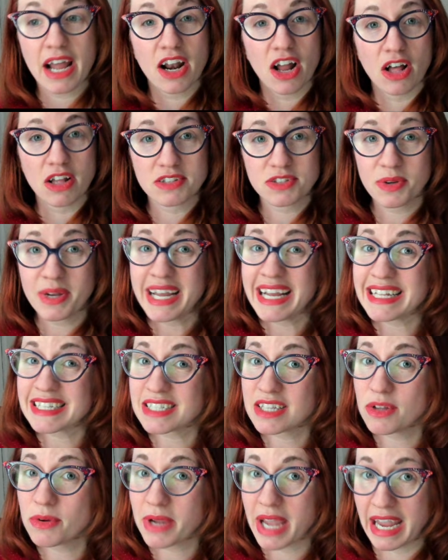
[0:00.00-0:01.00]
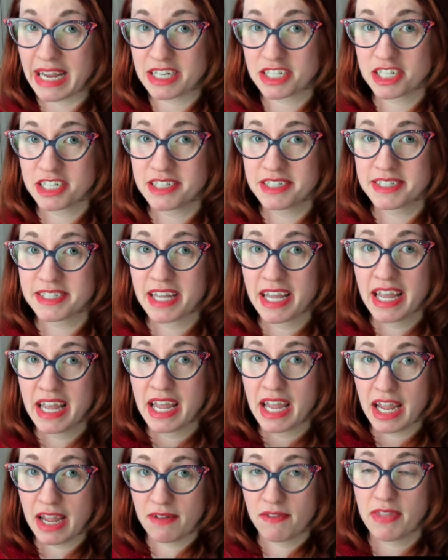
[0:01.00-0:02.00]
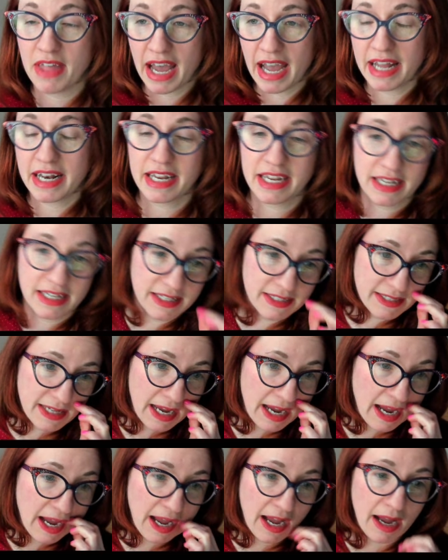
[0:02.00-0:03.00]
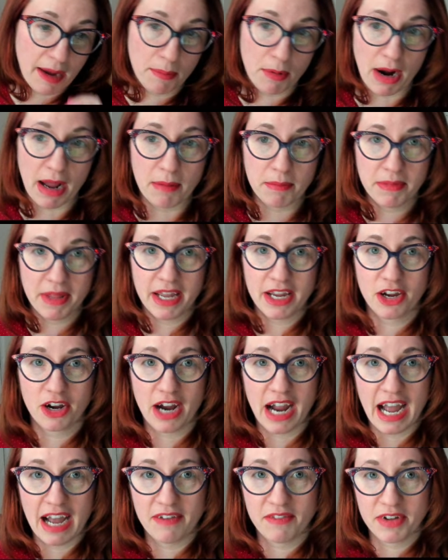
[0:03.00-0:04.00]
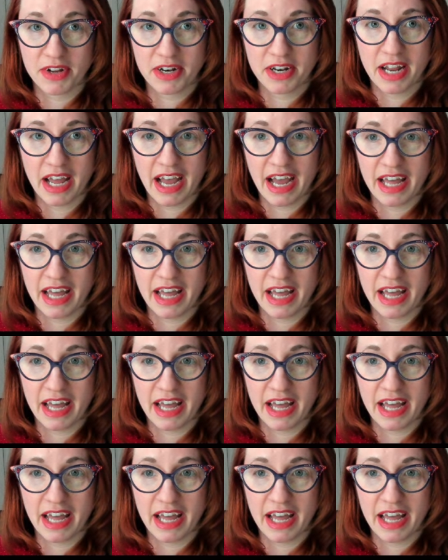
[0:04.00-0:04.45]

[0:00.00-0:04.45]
Also hits locations. If that is a problem that you're having